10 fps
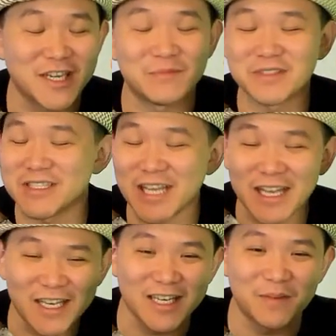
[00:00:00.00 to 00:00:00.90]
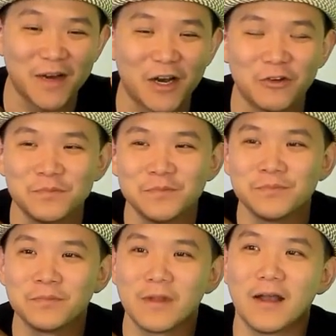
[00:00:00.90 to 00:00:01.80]
I'm thinking about
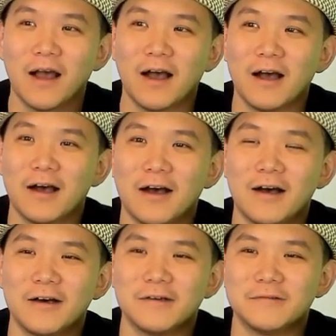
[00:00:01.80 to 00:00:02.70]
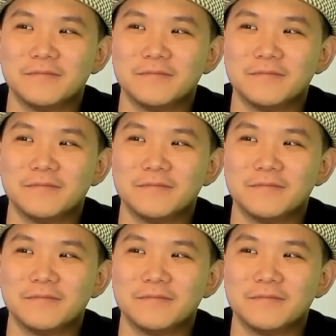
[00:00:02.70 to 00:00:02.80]
uh, uh,